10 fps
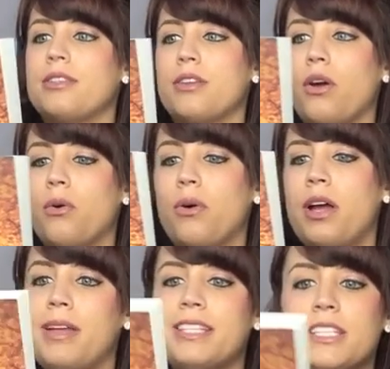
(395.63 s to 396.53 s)
So
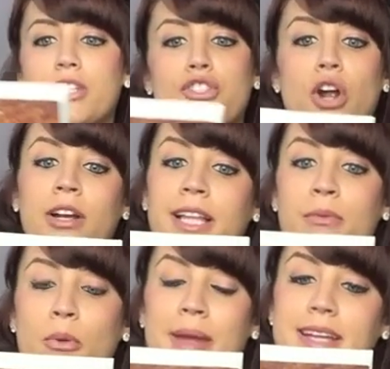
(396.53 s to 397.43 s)
it says it's darkly
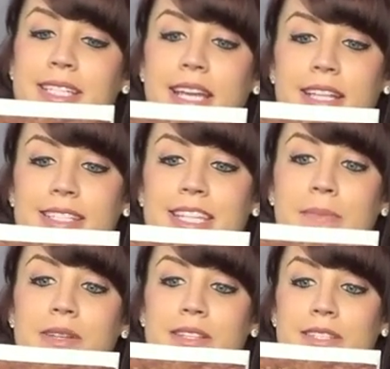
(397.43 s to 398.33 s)
romantic and
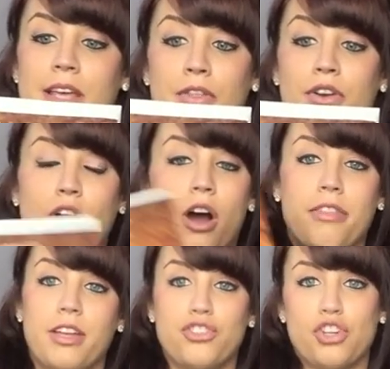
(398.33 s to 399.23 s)
steeped in Southern
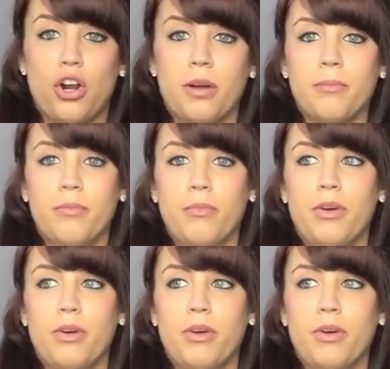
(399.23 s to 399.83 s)
Gothic charm,